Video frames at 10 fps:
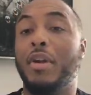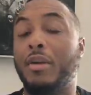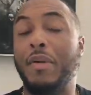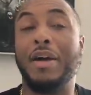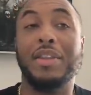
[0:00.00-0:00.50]
run
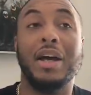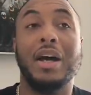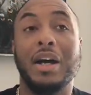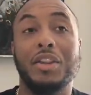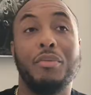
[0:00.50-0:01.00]
around
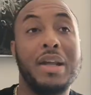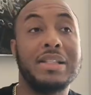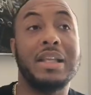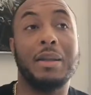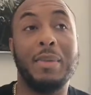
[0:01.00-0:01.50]
the Red
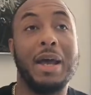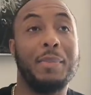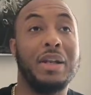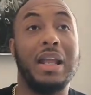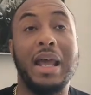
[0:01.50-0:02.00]
Seg
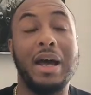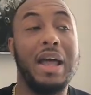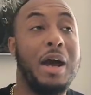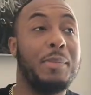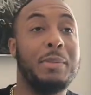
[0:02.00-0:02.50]
map, and
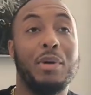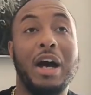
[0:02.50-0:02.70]
how people